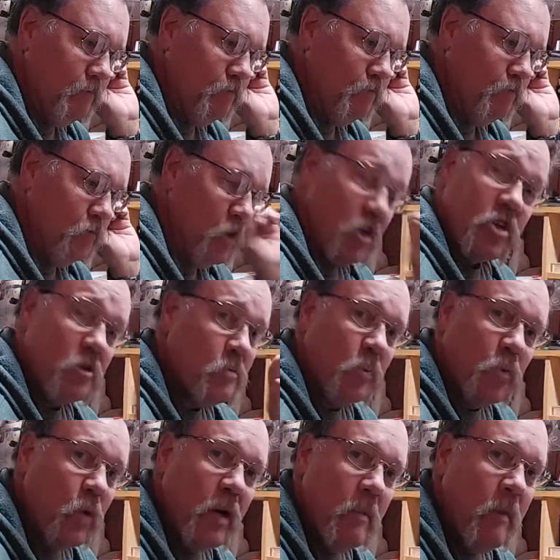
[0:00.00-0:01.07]
distance
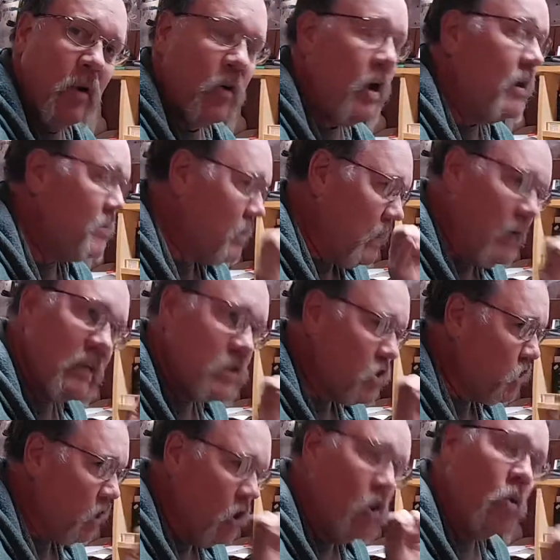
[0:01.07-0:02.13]
between the Mildots is
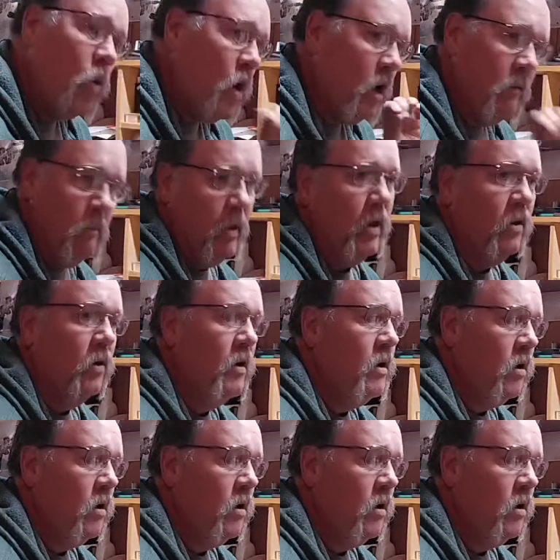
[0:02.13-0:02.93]
still 1 mil.